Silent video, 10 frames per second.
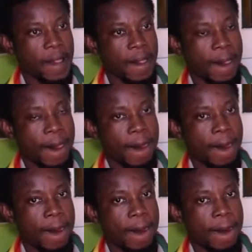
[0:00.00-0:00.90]

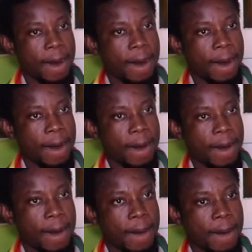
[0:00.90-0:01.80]

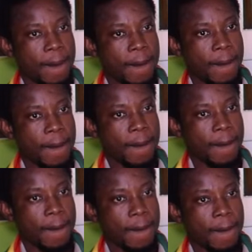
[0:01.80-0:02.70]

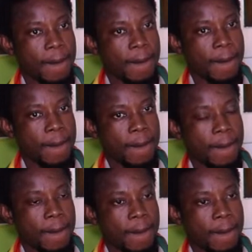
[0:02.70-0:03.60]

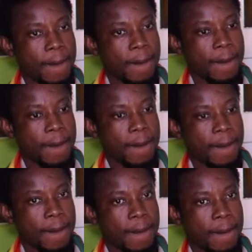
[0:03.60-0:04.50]

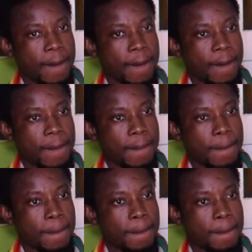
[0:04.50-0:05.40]

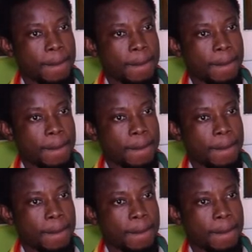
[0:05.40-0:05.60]
(not speaking)